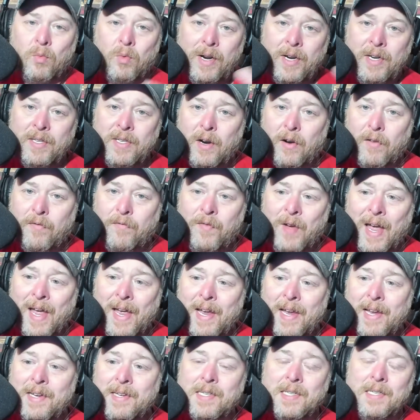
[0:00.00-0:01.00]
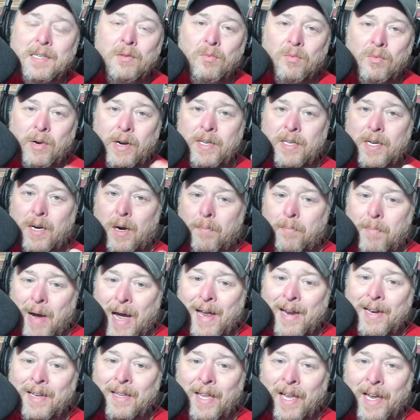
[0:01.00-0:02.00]
read their face, read their
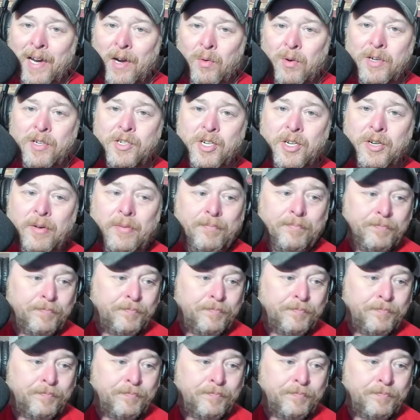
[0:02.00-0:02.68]
body language,